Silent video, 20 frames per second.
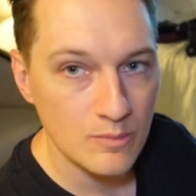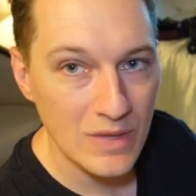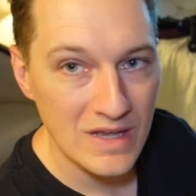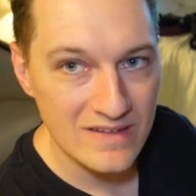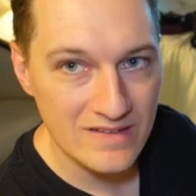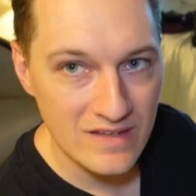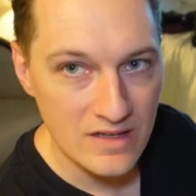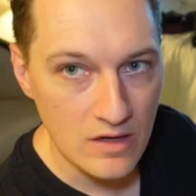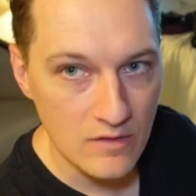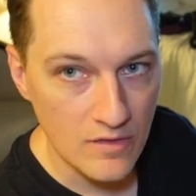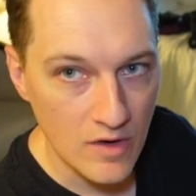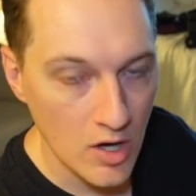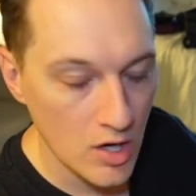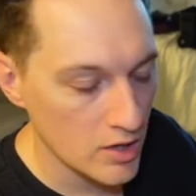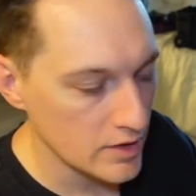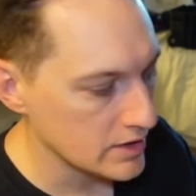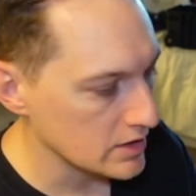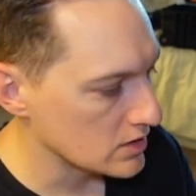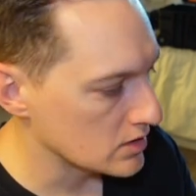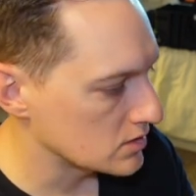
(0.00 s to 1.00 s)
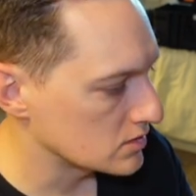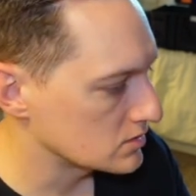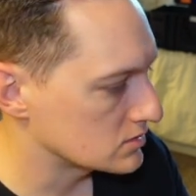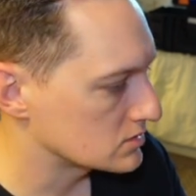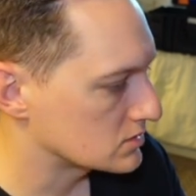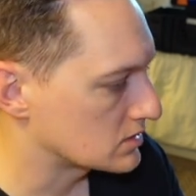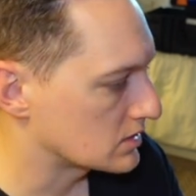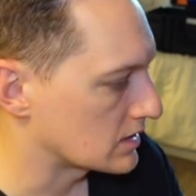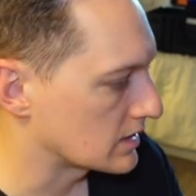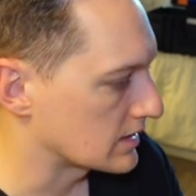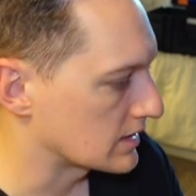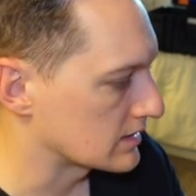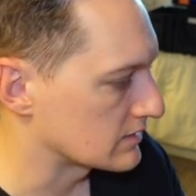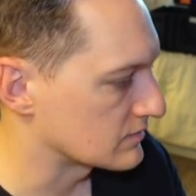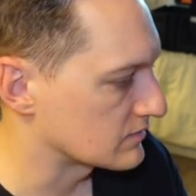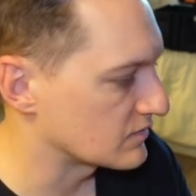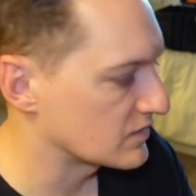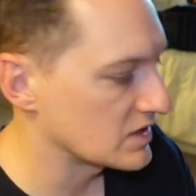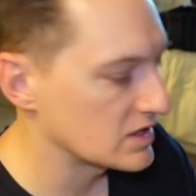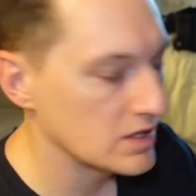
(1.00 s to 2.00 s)
basic of audio.
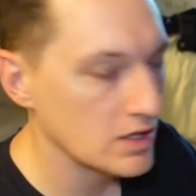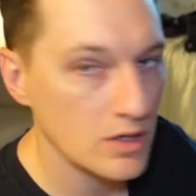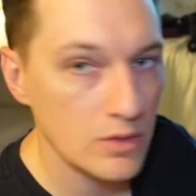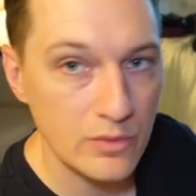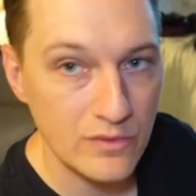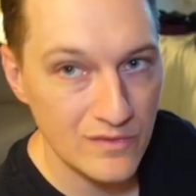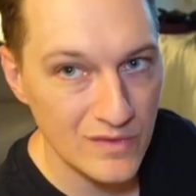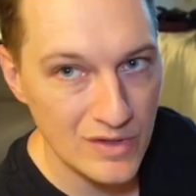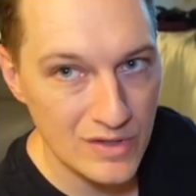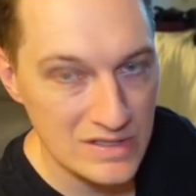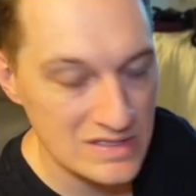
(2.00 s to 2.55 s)
Video is very